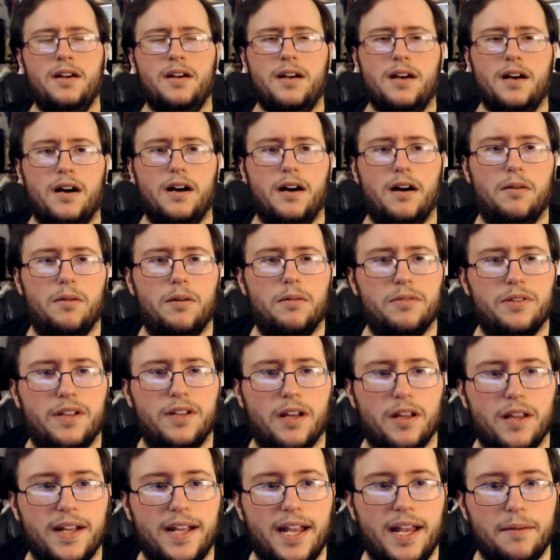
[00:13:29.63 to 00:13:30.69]
Oh, what was the
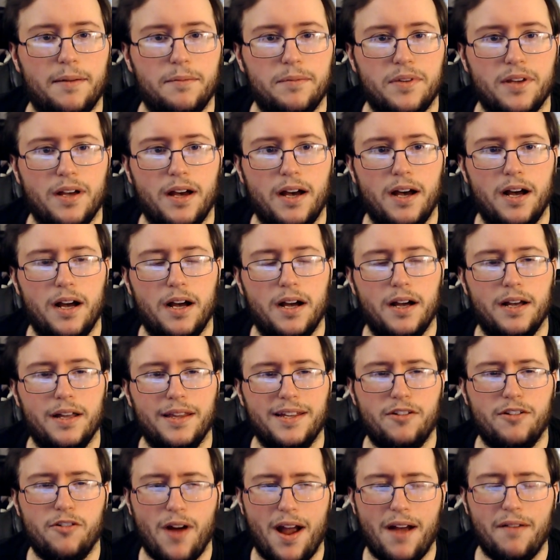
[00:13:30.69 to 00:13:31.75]
other games? Uh, I
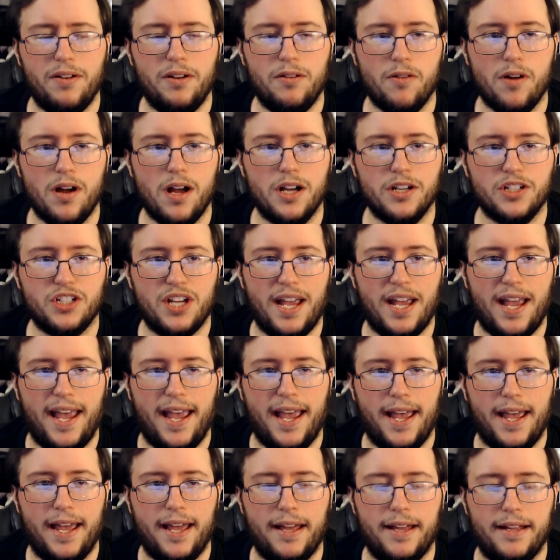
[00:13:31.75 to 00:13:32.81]
think Gravity Rush
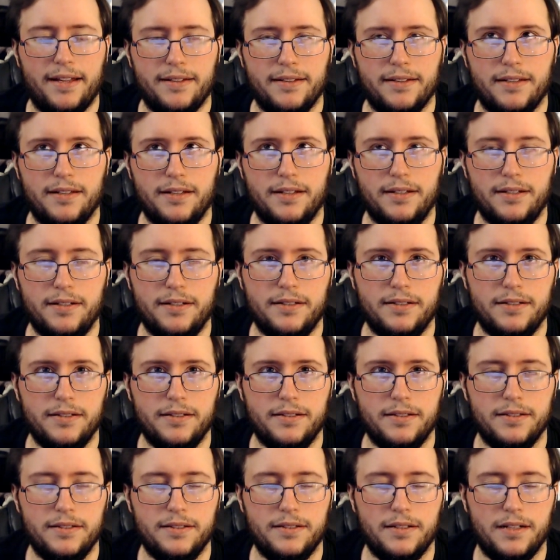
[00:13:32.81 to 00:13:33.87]
and
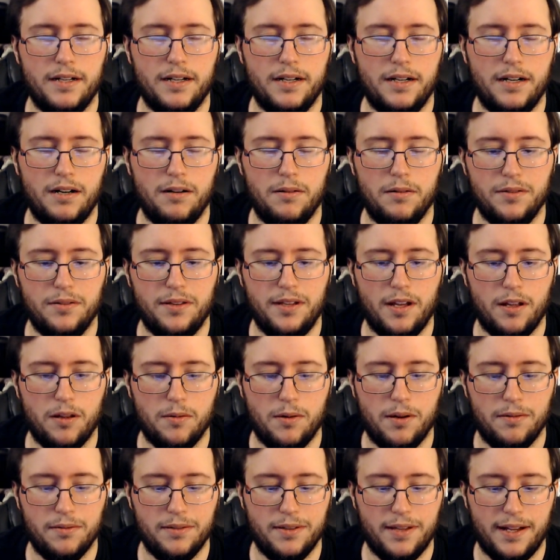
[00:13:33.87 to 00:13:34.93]
oh, what was the other
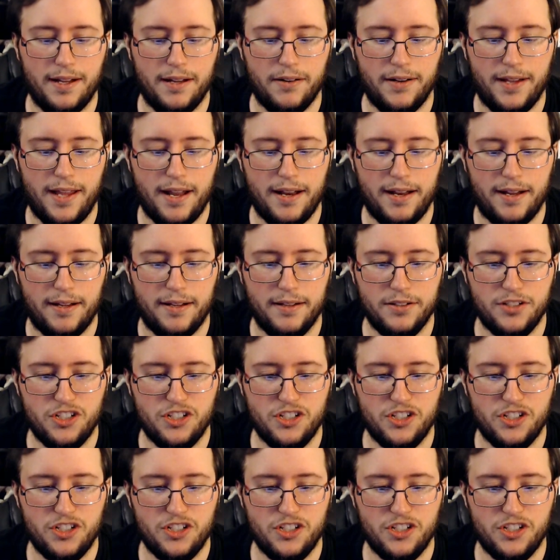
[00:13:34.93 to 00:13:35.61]
one I was thinking of getting?